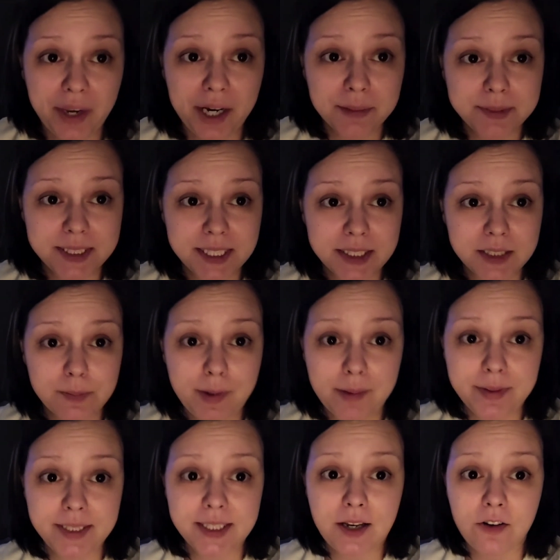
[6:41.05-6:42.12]
upstairs by
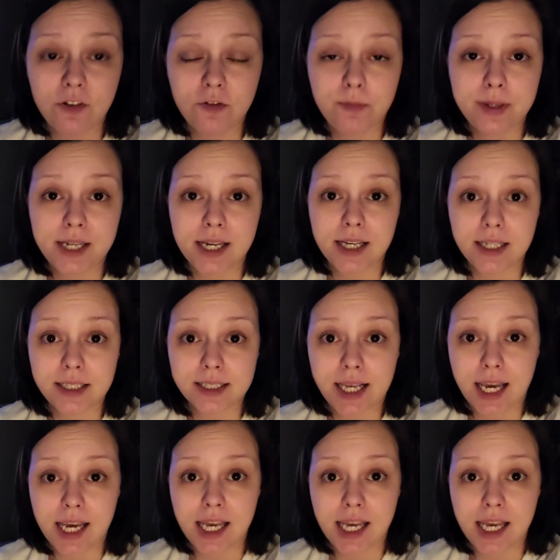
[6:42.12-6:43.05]
myself because